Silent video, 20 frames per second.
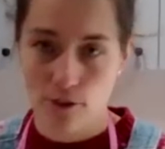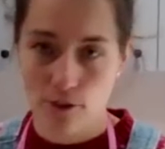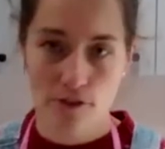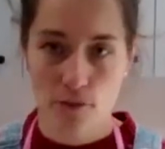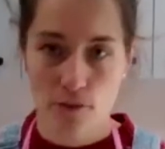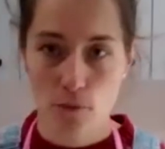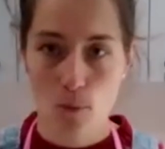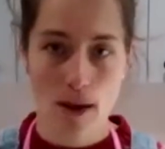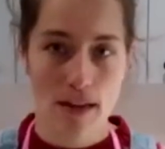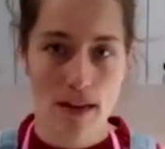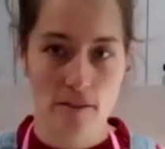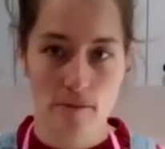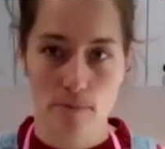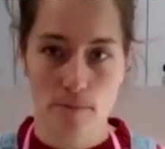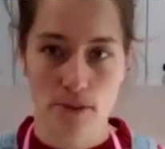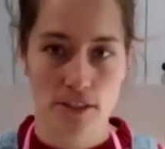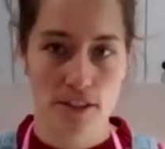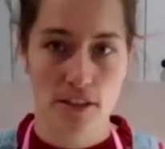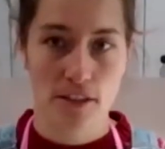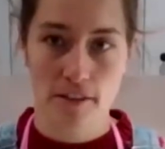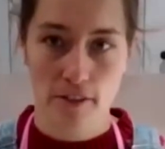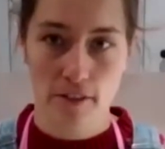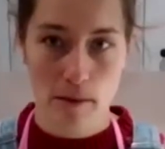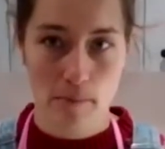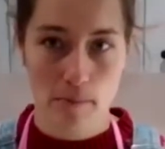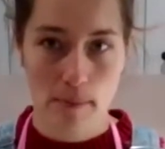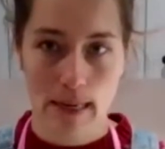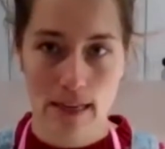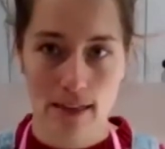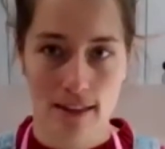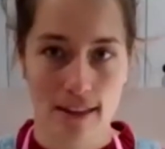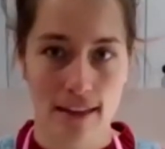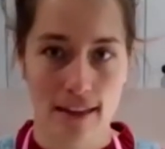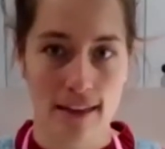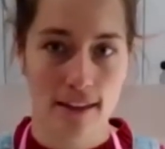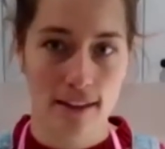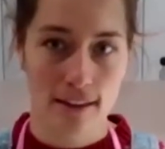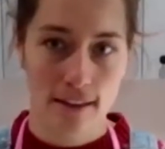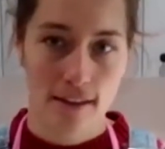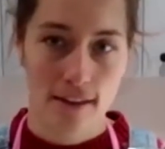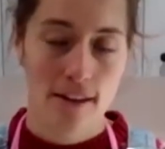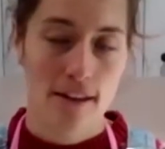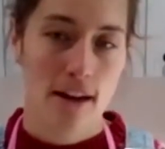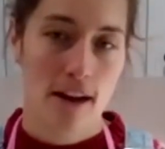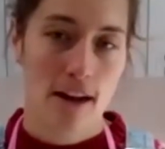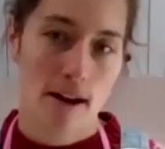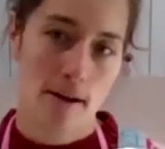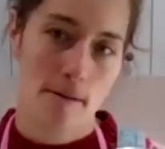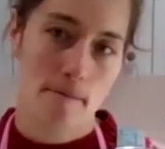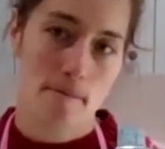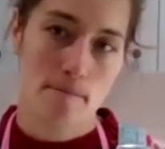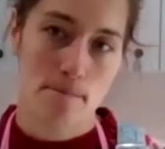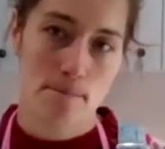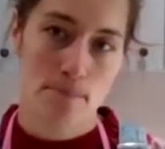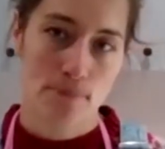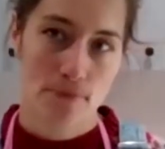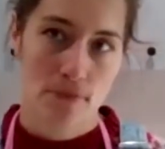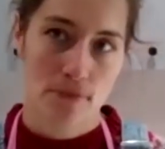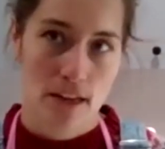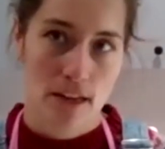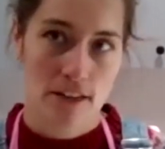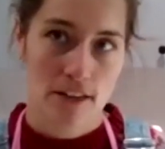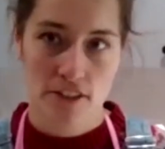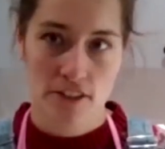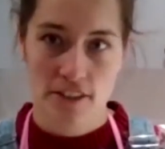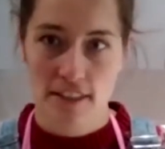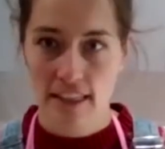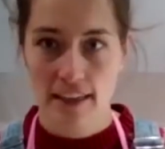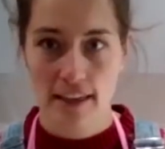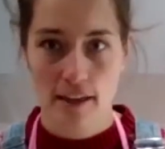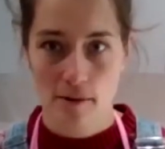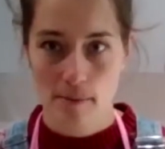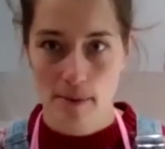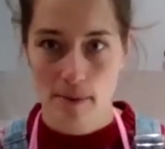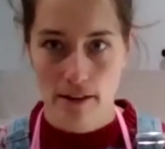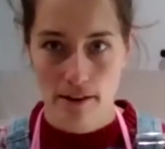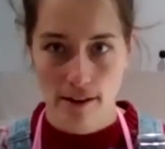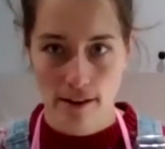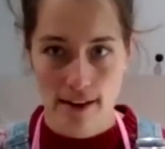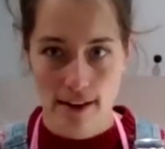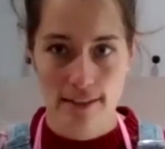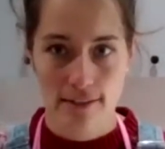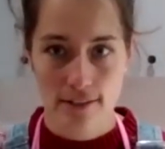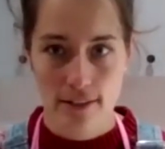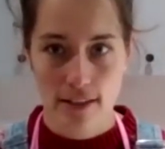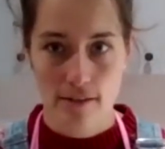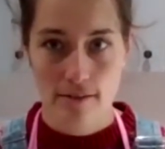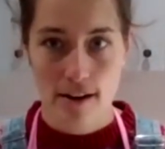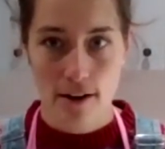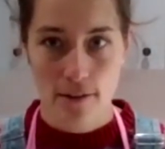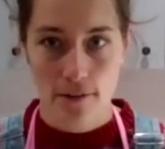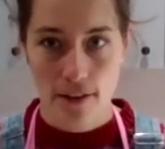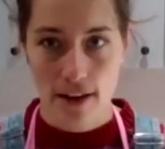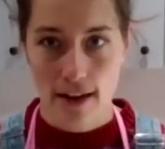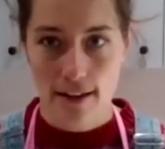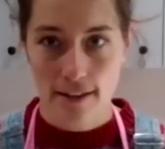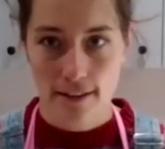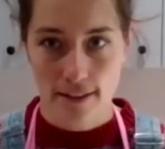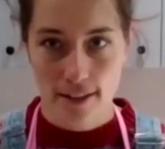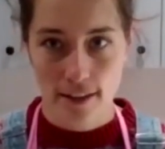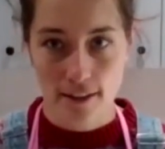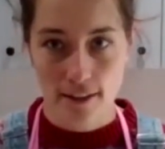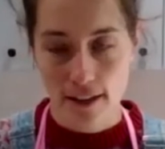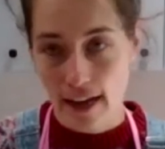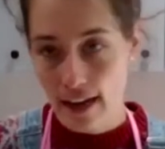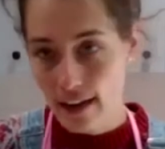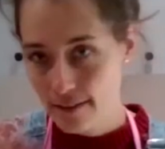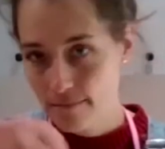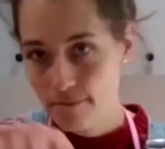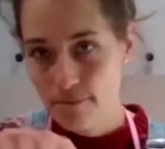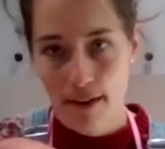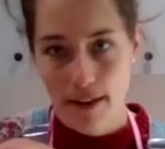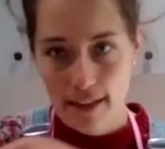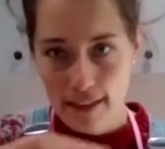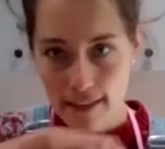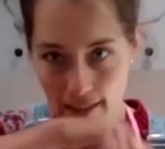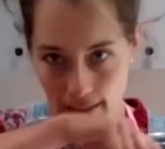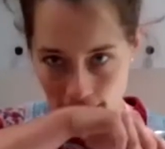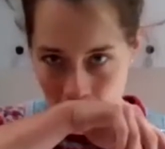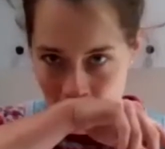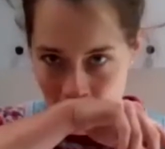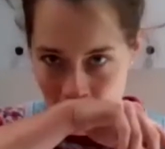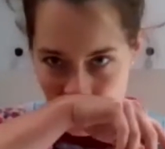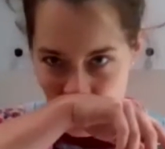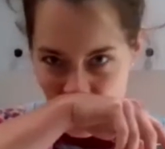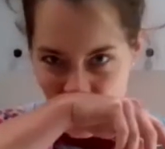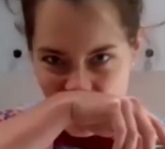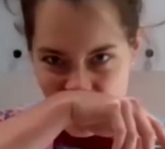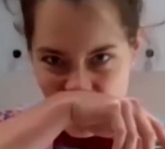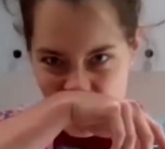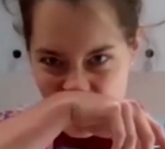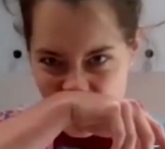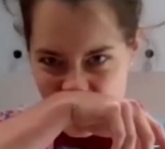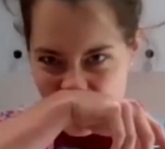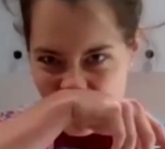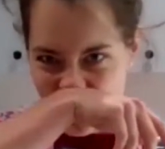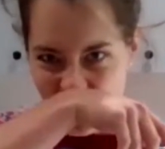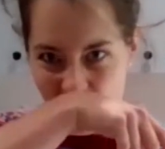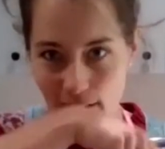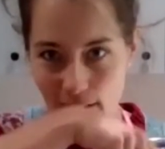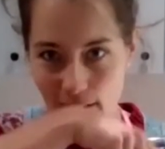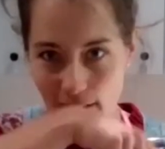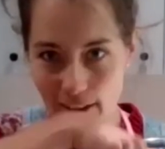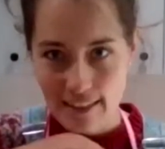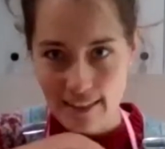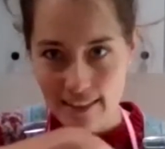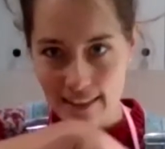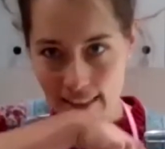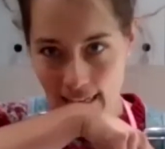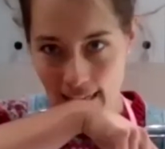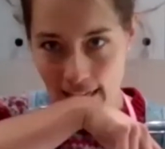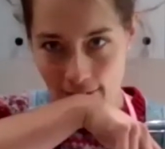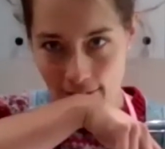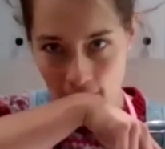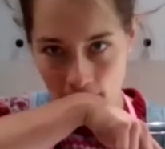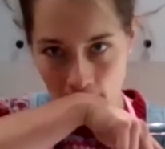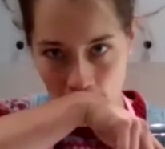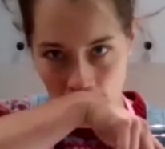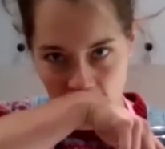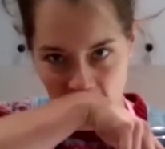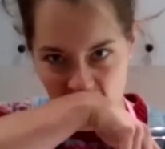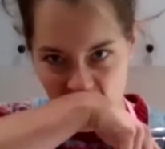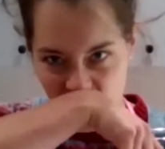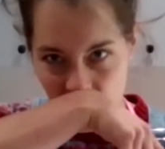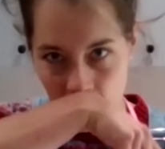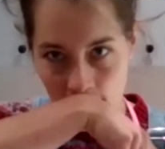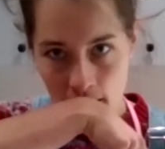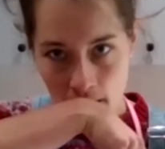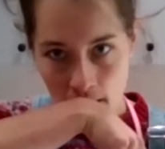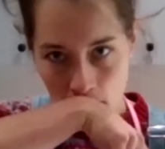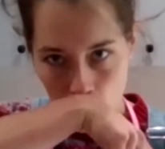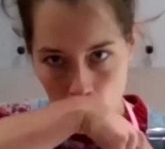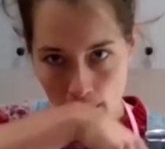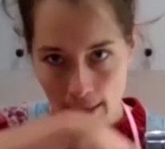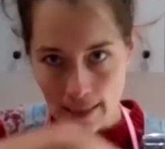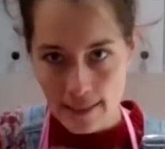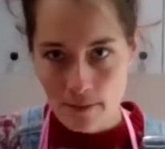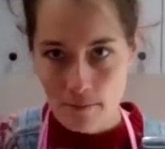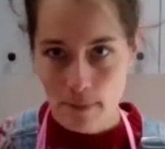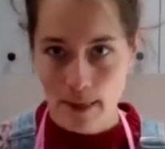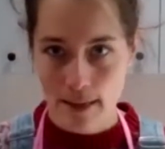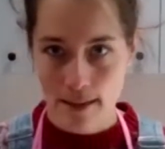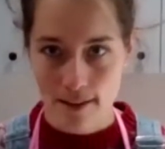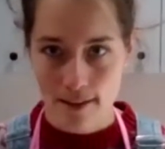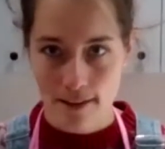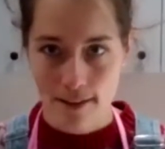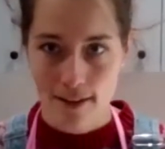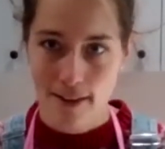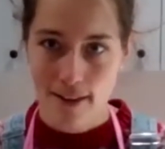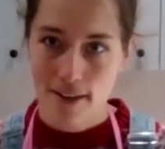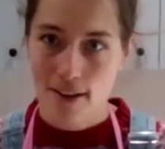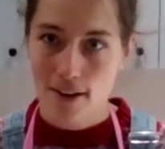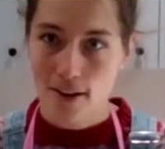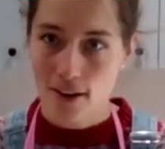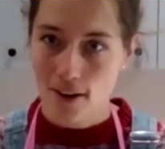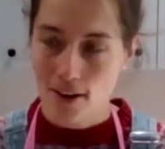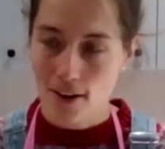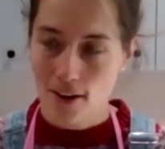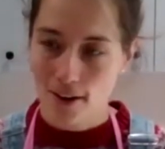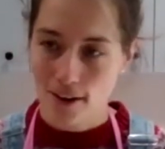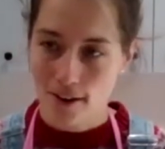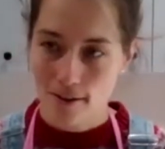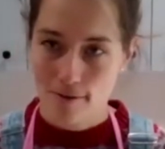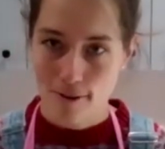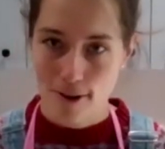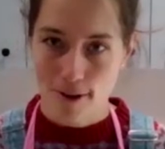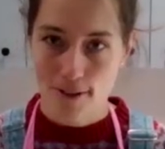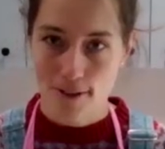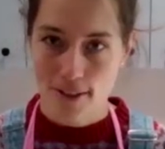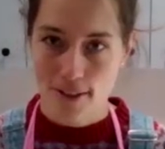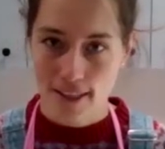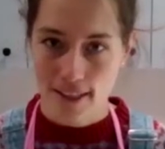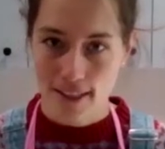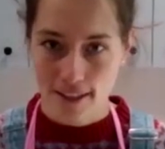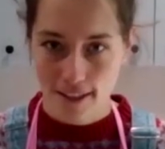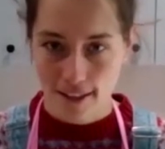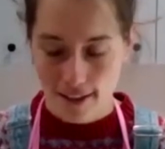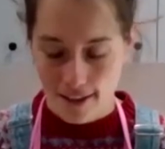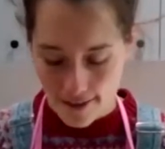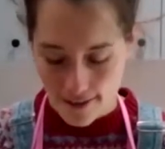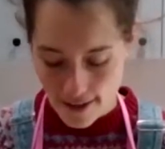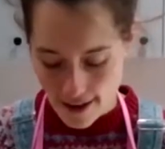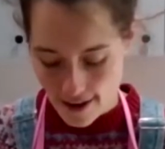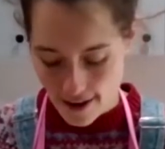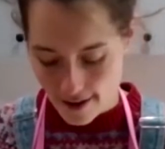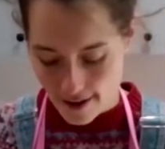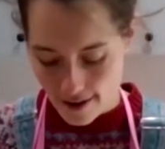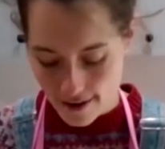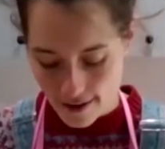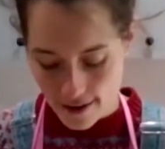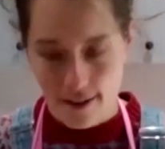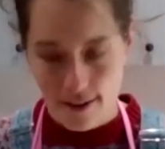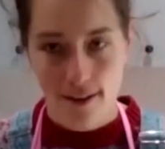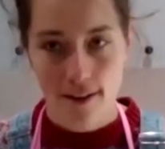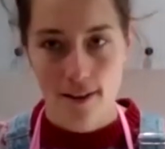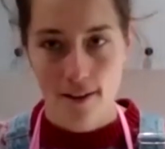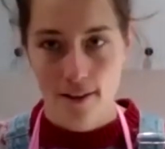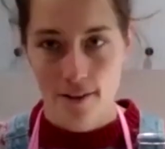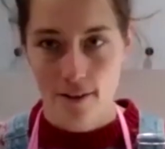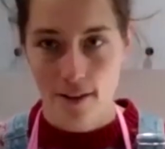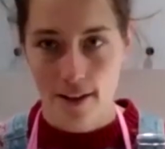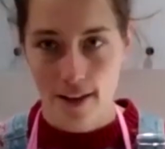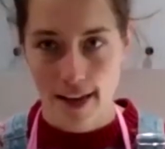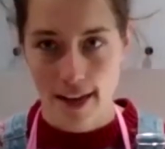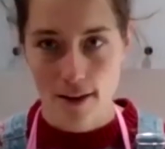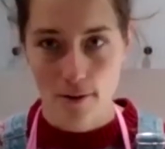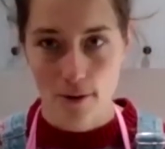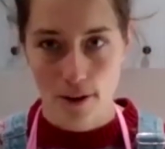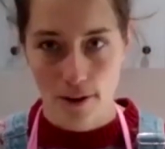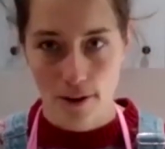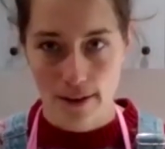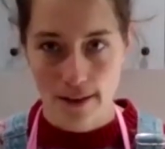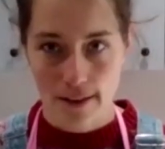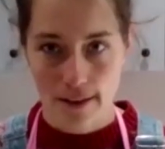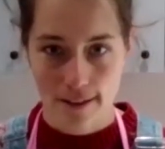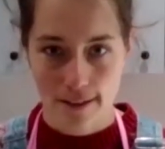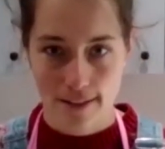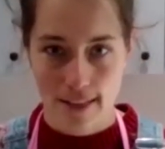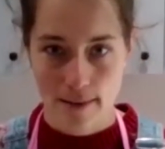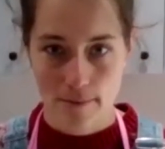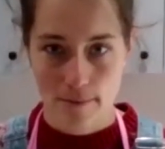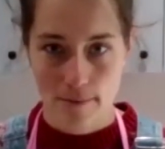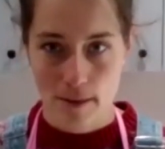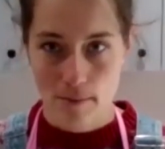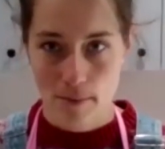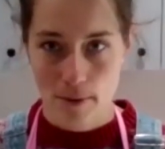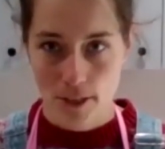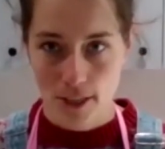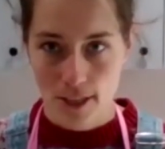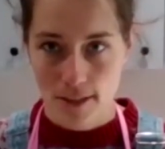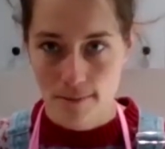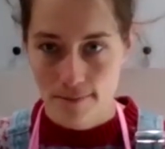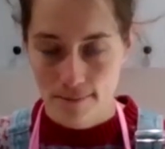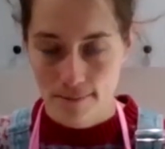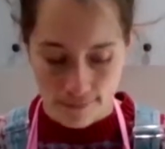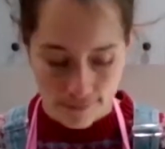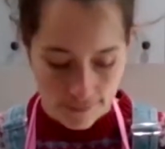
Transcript: sort of ways of preserving, pickling, and just thinking of it creatively around that. So yeah, my tomatoes that we got yesterday from the waste bin are roasting, and then the cake will go in at the same temperature.